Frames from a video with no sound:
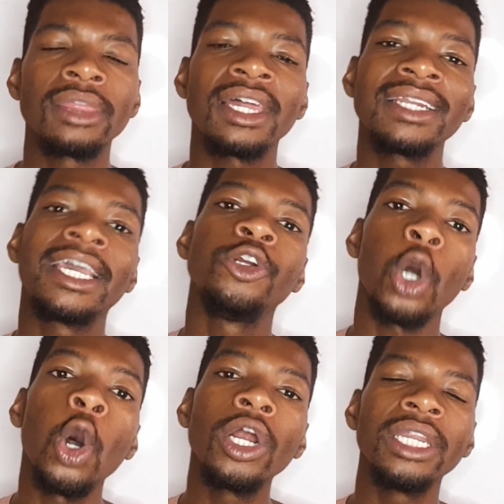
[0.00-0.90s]
that can
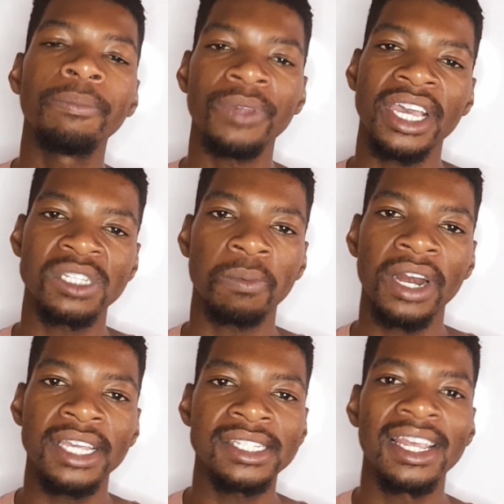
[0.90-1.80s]
only be
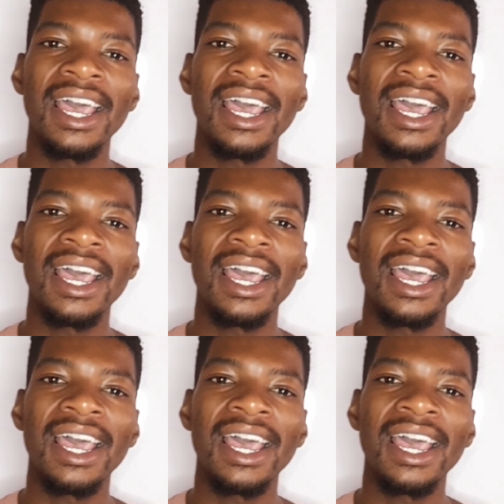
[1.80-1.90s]
expressed